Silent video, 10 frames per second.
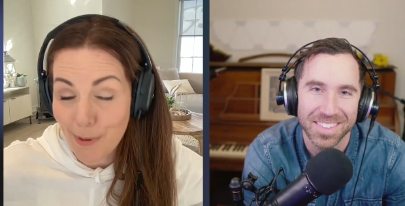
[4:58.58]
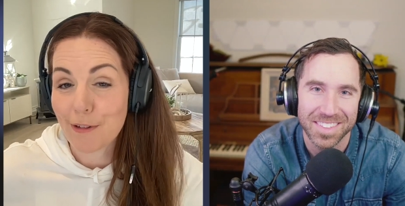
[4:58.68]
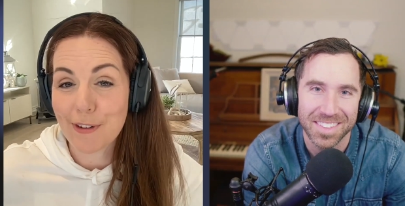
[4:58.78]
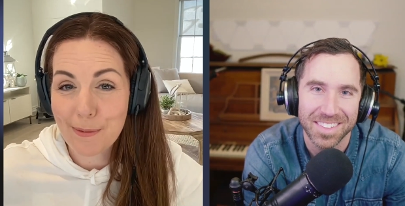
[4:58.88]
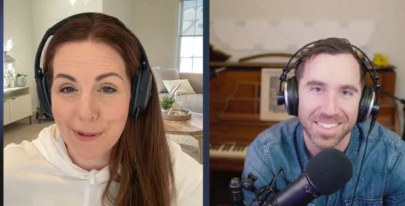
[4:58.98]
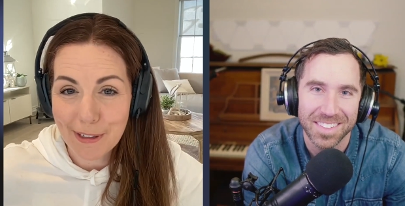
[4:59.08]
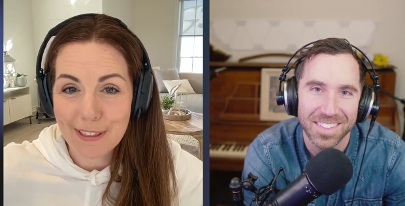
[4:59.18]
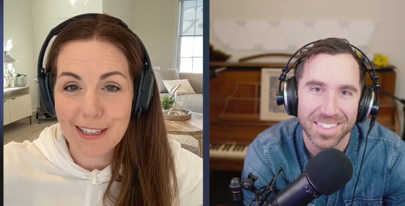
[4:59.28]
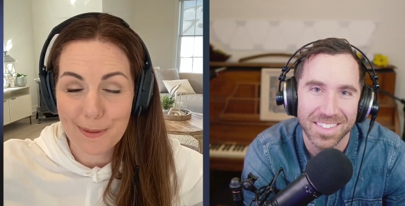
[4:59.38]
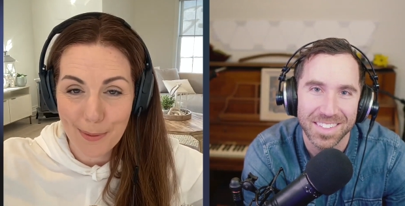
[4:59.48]
Speaker 1: perfect world,
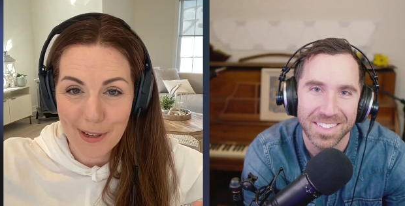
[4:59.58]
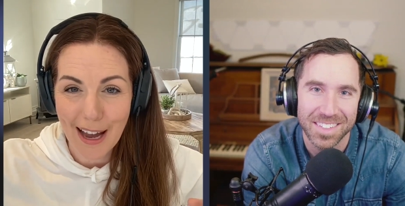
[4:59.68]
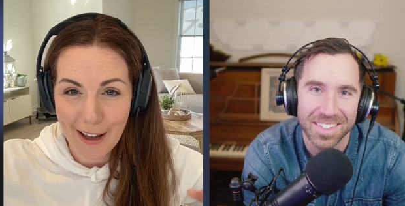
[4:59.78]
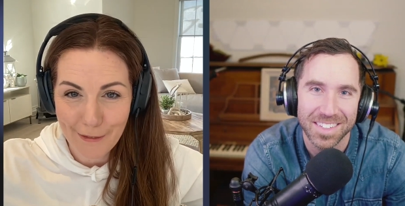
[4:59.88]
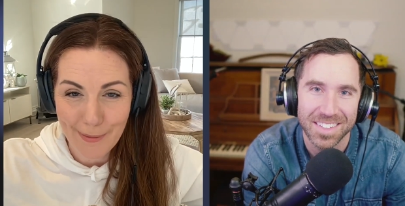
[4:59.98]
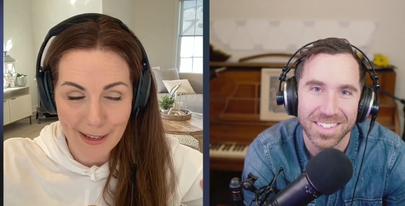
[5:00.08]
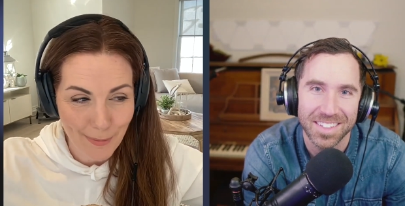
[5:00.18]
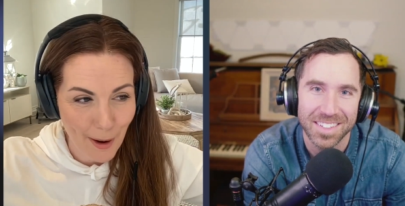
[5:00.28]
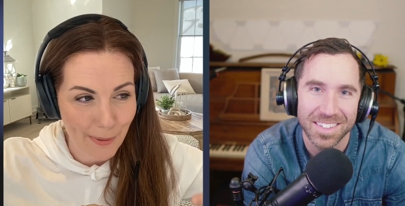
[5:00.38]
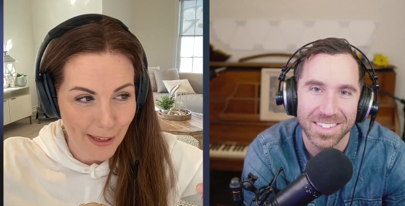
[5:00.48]
this would have been
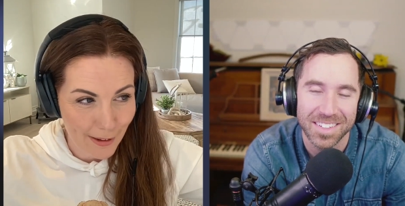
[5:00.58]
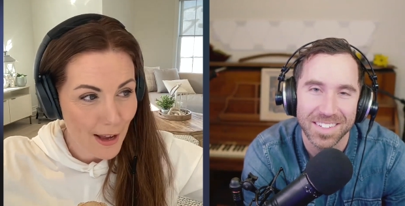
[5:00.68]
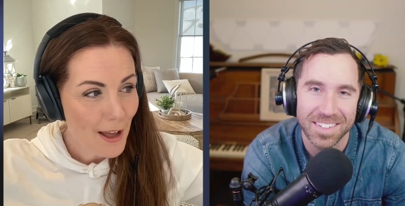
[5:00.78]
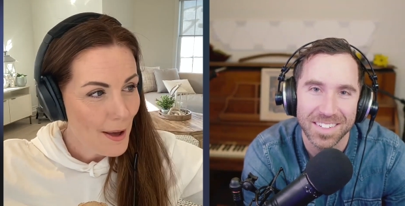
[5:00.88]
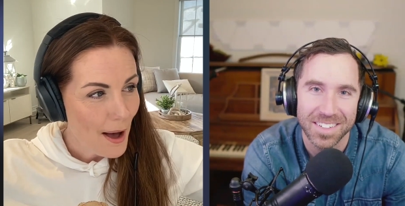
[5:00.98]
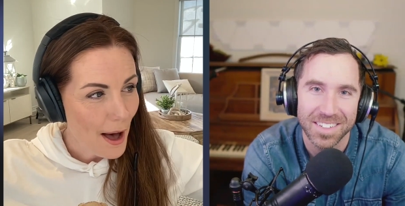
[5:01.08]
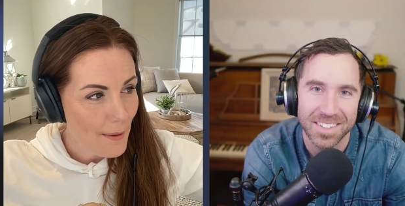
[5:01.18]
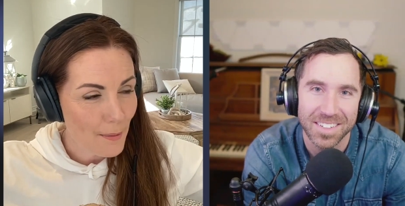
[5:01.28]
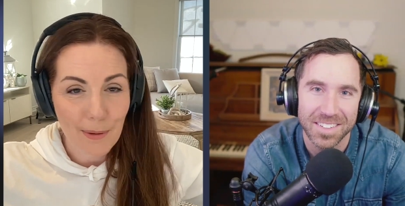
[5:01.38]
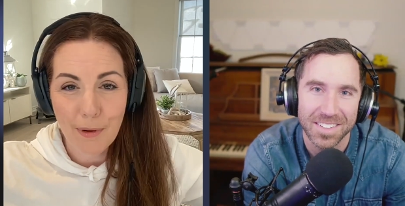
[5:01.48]
probably in,
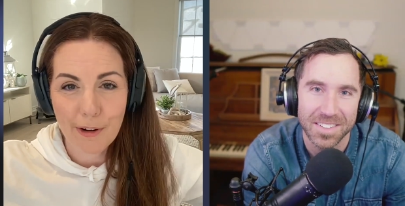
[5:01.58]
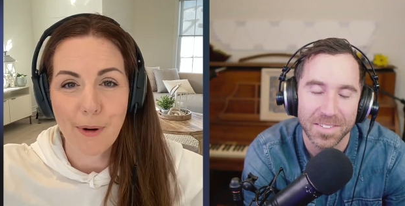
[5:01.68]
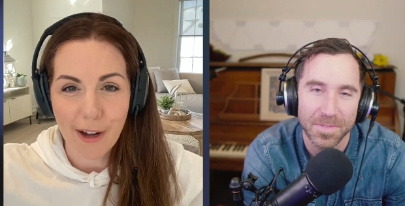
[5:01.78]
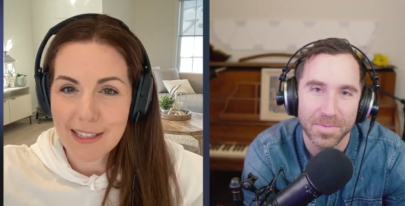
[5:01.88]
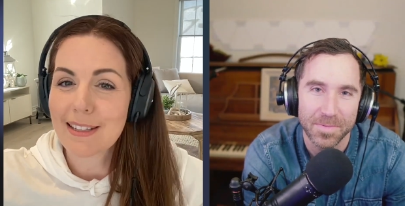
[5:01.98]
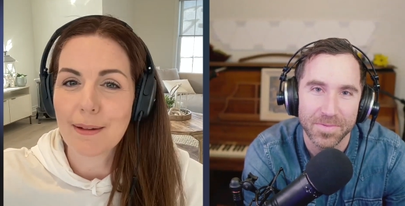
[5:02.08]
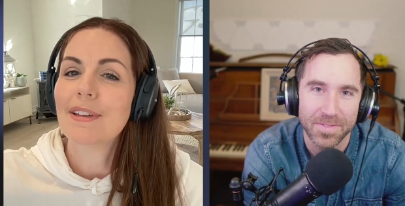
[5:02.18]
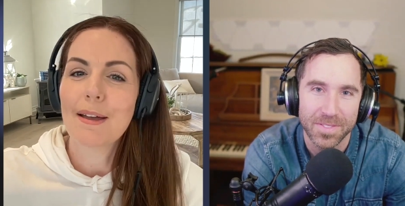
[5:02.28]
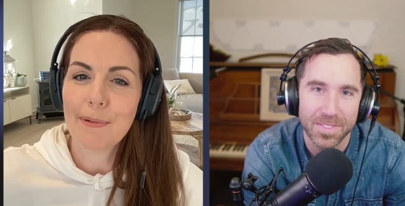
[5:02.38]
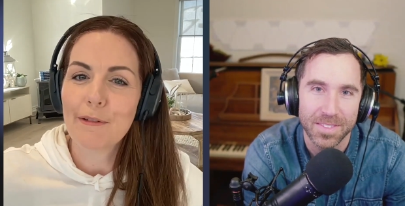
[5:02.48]
uh, we would have brought in some
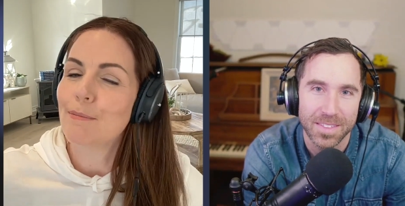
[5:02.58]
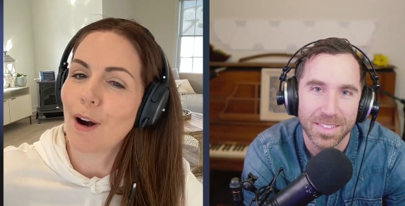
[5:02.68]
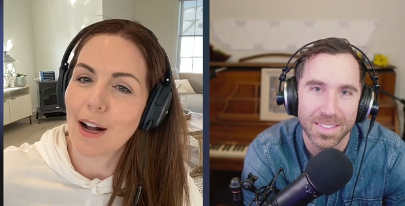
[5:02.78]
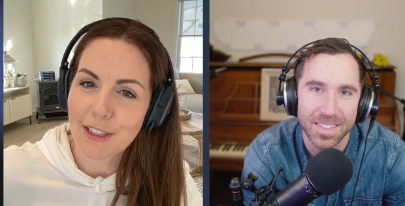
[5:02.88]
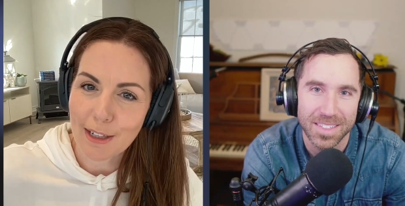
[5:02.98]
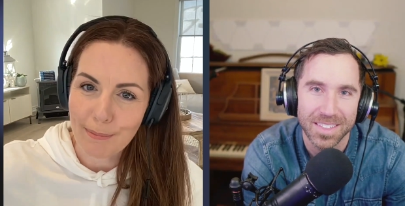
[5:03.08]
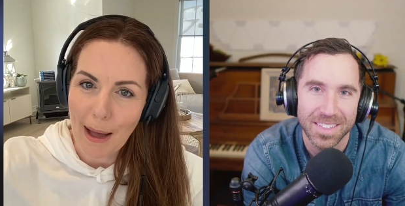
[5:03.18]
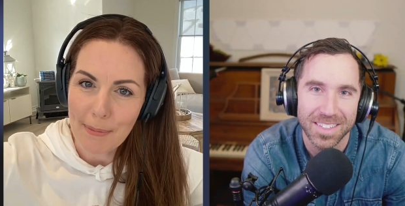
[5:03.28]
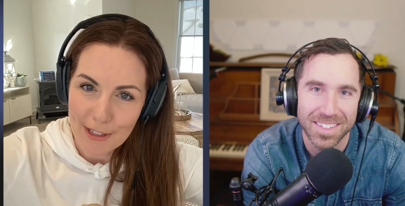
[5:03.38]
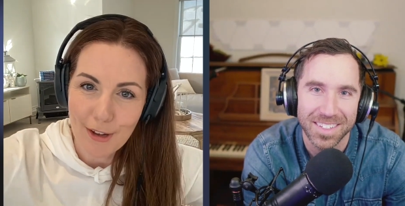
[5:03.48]
type of project mapping